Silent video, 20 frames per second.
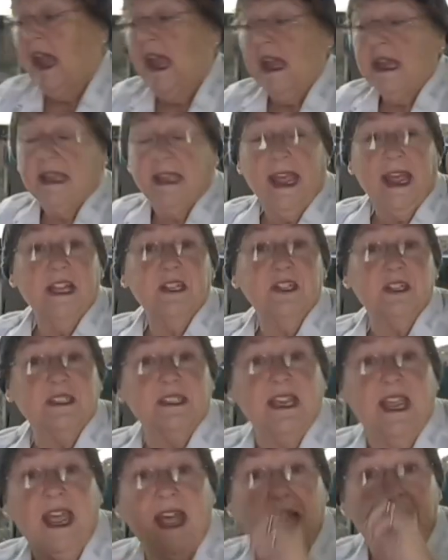gadget
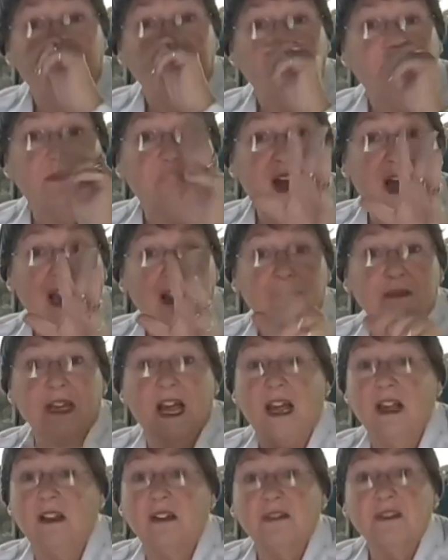to have,
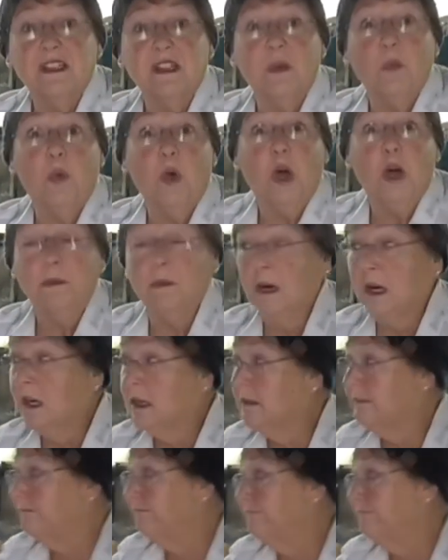$5 at Walmart.